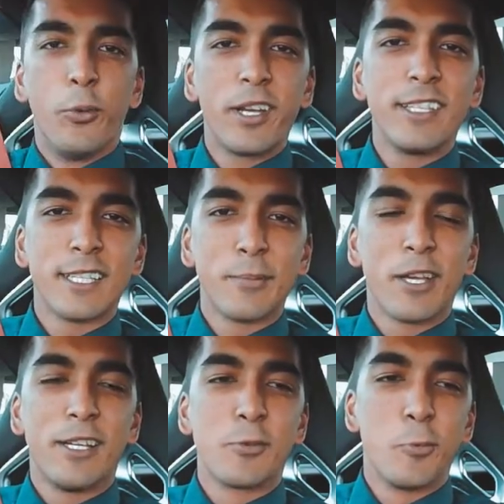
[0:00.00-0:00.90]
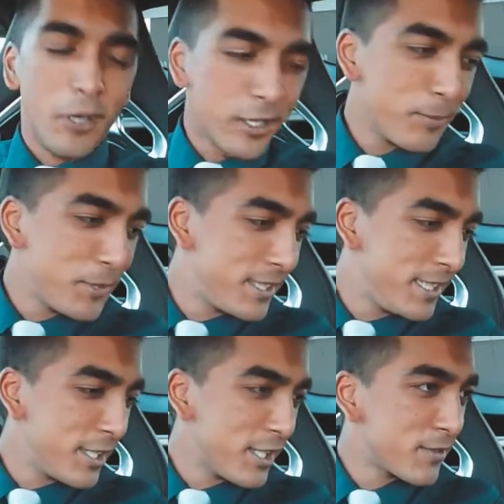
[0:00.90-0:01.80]
What is up, guys? Welcome to
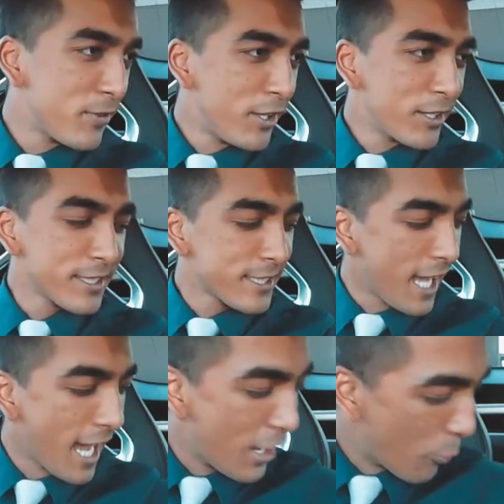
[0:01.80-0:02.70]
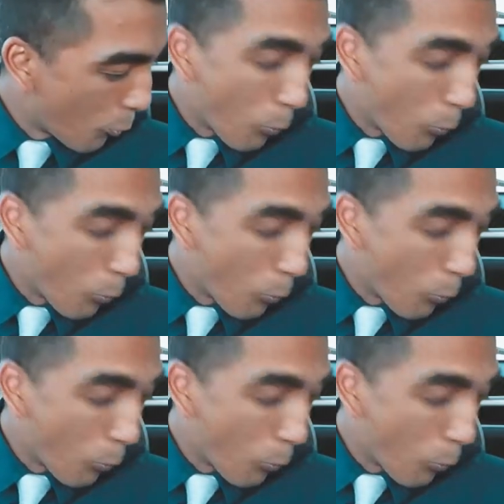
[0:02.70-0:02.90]
CJ's Vlogs and